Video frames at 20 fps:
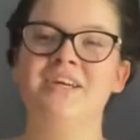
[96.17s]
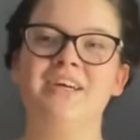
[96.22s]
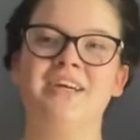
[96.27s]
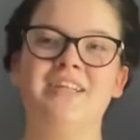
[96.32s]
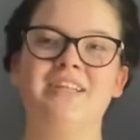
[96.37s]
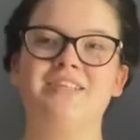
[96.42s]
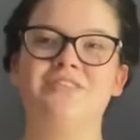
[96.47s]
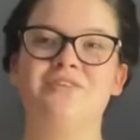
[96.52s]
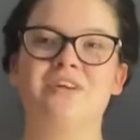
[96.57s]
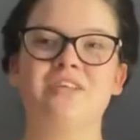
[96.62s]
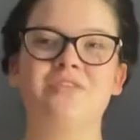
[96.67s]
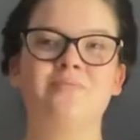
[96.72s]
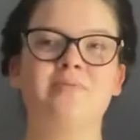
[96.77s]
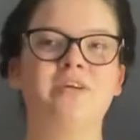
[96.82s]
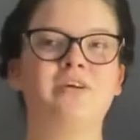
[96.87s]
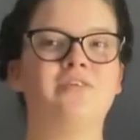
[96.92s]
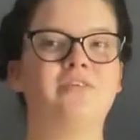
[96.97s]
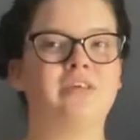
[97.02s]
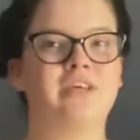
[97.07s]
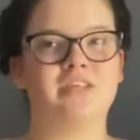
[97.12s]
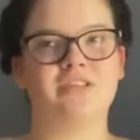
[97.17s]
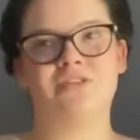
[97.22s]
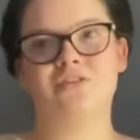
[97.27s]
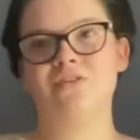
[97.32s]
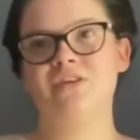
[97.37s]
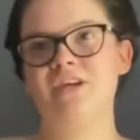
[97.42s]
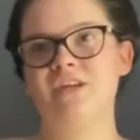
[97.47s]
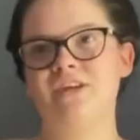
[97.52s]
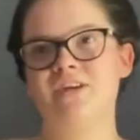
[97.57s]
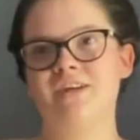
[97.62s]
This recipe only has
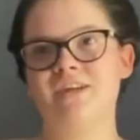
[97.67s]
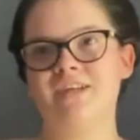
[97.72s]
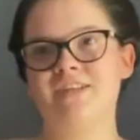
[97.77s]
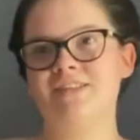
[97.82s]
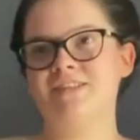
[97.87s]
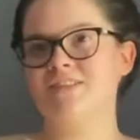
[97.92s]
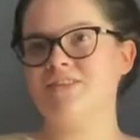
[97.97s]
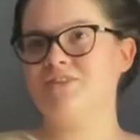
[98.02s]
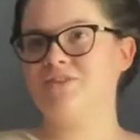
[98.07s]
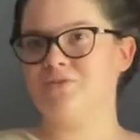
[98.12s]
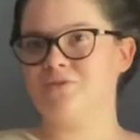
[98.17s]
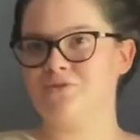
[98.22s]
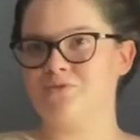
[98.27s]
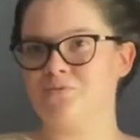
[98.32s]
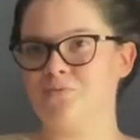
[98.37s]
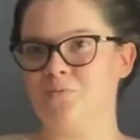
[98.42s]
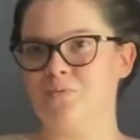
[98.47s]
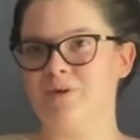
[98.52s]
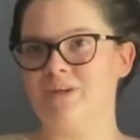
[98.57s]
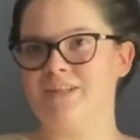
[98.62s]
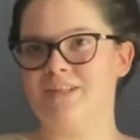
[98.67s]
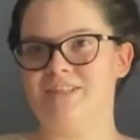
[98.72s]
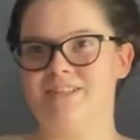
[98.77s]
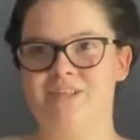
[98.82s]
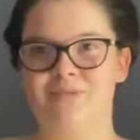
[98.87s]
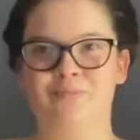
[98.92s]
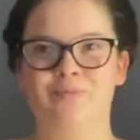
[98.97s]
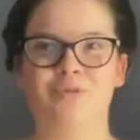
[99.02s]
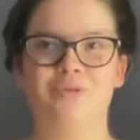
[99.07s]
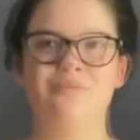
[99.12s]
three ingredients, so it's really
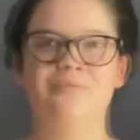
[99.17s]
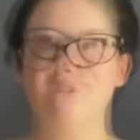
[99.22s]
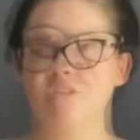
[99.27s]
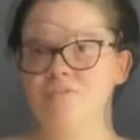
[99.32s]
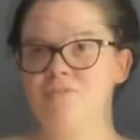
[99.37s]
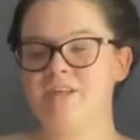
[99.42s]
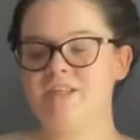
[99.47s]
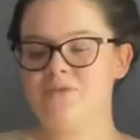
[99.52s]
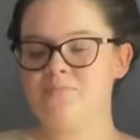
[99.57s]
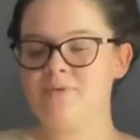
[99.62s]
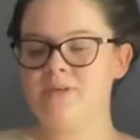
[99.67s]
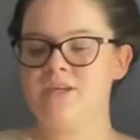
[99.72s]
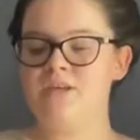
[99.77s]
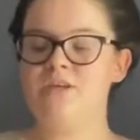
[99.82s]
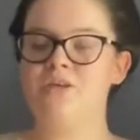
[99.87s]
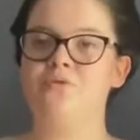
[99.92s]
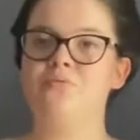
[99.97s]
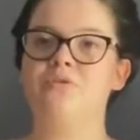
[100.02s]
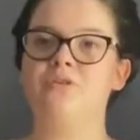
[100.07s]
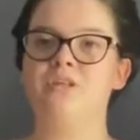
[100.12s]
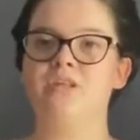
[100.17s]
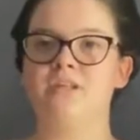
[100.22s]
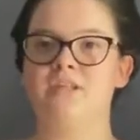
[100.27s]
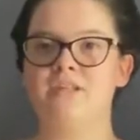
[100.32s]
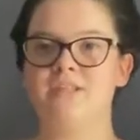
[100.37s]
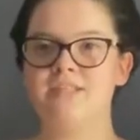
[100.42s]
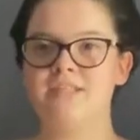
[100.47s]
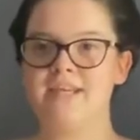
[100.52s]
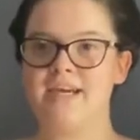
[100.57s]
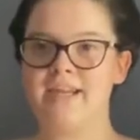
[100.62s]
simple. For this recipe, you will need
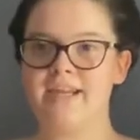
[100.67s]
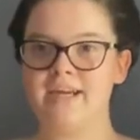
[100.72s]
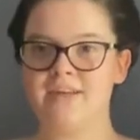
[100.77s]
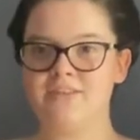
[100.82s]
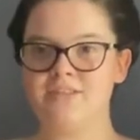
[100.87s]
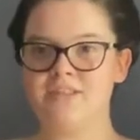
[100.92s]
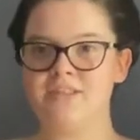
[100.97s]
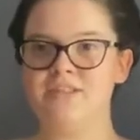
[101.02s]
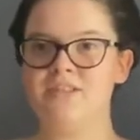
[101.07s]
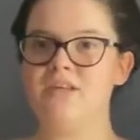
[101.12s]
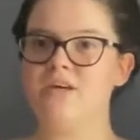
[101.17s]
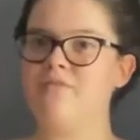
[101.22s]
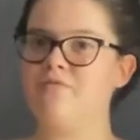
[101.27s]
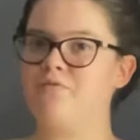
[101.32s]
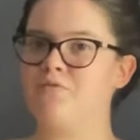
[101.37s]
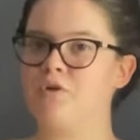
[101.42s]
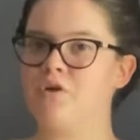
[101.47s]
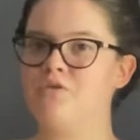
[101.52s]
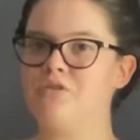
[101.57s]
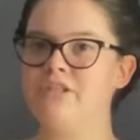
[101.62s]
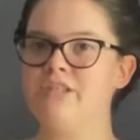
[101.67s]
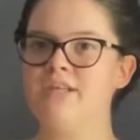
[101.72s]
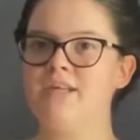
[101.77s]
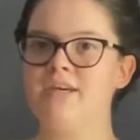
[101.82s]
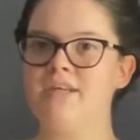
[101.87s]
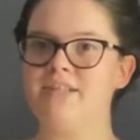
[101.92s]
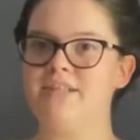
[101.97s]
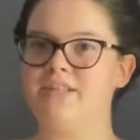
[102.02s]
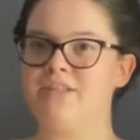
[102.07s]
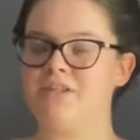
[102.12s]
ten ounces of frozen
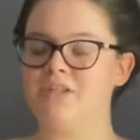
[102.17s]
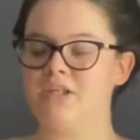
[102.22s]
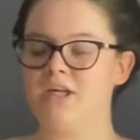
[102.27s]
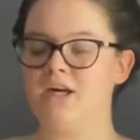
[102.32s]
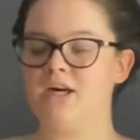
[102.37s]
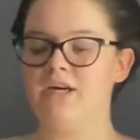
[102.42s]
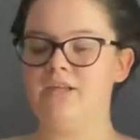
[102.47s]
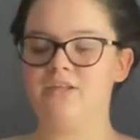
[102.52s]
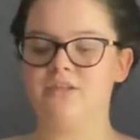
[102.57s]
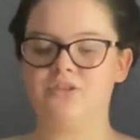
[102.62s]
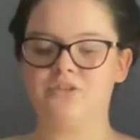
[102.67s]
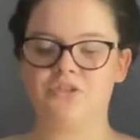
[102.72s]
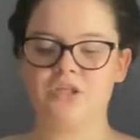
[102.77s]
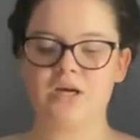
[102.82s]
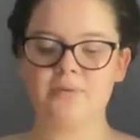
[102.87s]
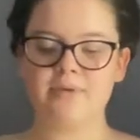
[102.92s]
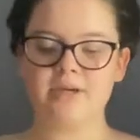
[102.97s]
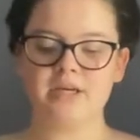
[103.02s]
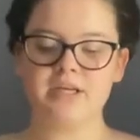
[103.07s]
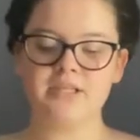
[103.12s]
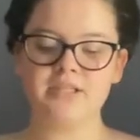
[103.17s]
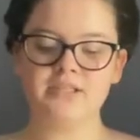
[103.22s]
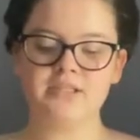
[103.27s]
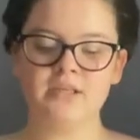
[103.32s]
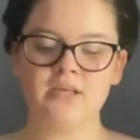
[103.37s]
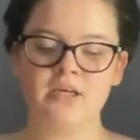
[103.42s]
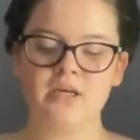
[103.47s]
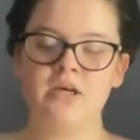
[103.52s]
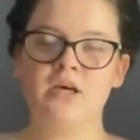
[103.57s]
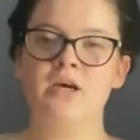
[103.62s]
and then thawed strawberries,
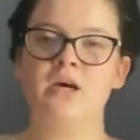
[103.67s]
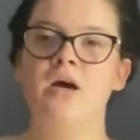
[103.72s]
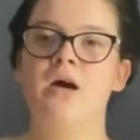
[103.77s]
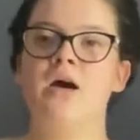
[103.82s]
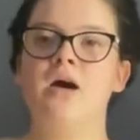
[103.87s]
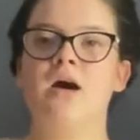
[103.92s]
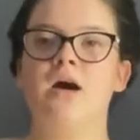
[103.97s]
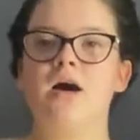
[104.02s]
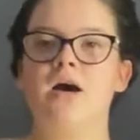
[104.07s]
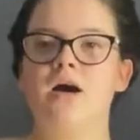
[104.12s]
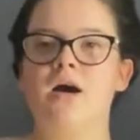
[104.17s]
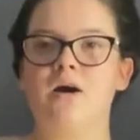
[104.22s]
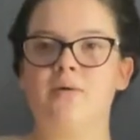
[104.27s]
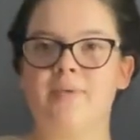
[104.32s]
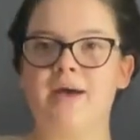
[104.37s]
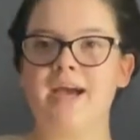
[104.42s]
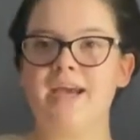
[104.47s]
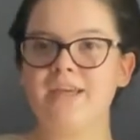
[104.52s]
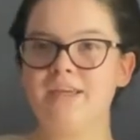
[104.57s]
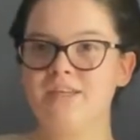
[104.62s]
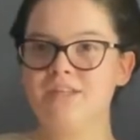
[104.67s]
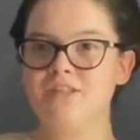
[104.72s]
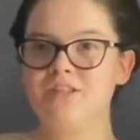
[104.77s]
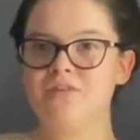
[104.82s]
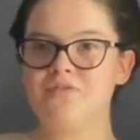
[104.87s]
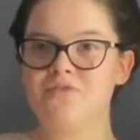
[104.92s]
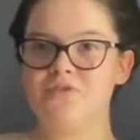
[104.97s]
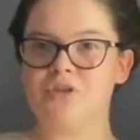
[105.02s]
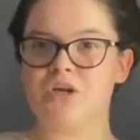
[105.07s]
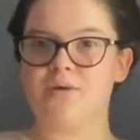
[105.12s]
a package
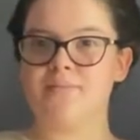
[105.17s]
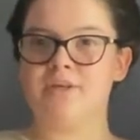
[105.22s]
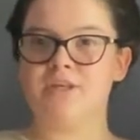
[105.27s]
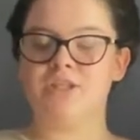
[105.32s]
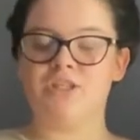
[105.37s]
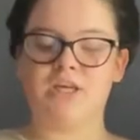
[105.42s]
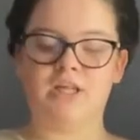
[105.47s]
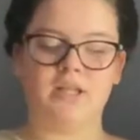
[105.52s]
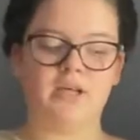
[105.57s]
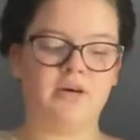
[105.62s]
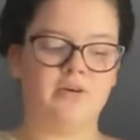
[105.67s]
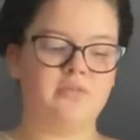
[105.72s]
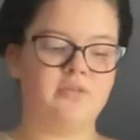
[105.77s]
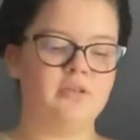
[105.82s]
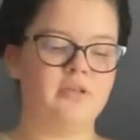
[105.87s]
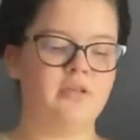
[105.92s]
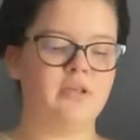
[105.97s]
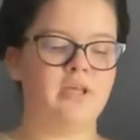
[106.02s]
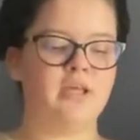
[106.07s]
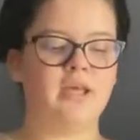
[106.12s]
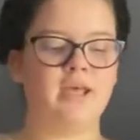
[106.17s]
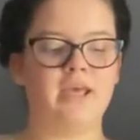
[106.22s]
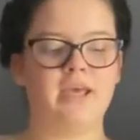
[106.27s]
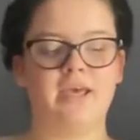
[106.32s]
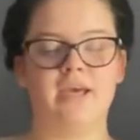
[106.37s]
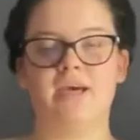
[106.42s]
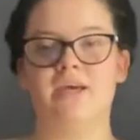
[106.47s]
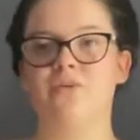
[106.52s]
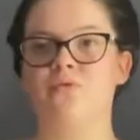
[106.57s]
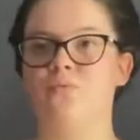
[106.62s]
of strawberry jello,
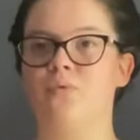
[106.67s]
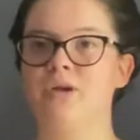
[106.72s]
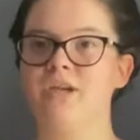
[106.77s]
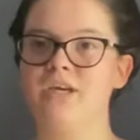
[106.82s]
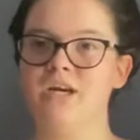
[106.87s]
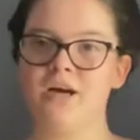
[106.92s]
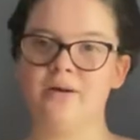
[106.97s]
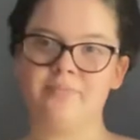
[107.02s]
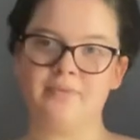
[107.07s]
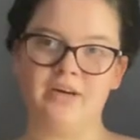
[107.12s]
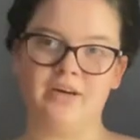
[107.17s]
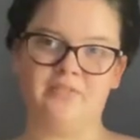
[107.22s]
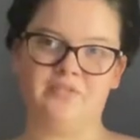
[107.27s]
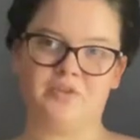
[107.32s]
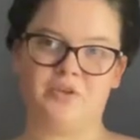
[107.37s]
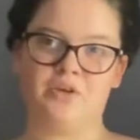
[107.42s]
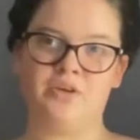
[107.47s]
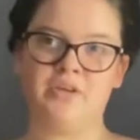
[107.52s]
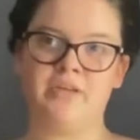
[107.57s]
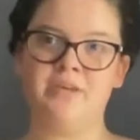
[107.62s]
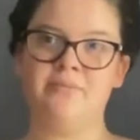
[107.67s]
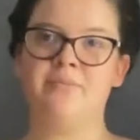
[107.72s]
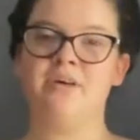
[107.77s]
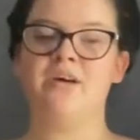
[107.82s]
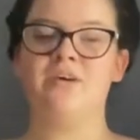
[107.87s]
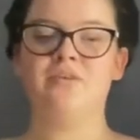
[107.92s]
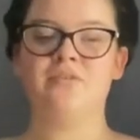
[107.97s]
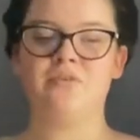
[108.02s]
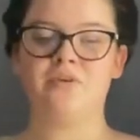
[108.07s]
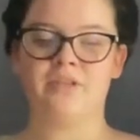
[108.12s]
and one cup of cream
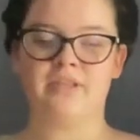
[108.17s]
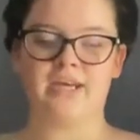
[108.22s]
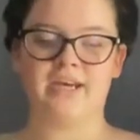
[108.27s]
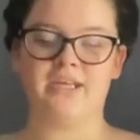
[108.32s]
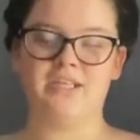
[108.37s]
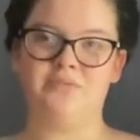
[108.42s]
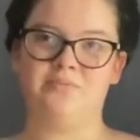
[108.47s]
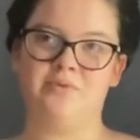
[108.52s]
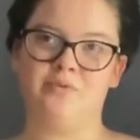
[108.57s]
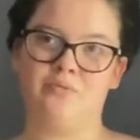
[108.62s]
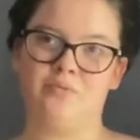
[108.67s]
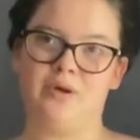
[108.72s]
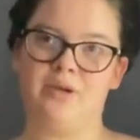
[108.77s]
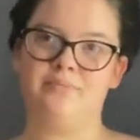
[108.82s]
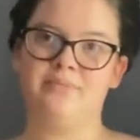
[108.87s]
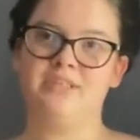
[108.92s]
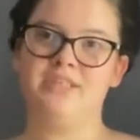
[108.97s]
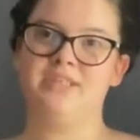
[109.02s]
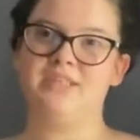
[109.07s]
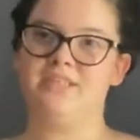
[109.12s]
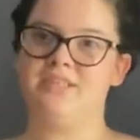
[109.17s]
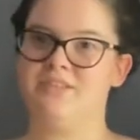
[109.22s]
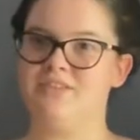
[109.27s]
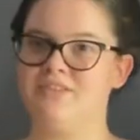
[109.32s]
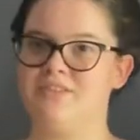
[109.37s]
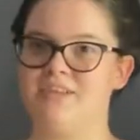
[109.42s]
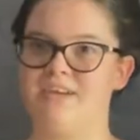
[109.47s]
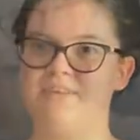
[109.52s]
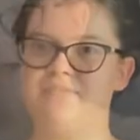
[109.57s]
that has been whipped until stiff.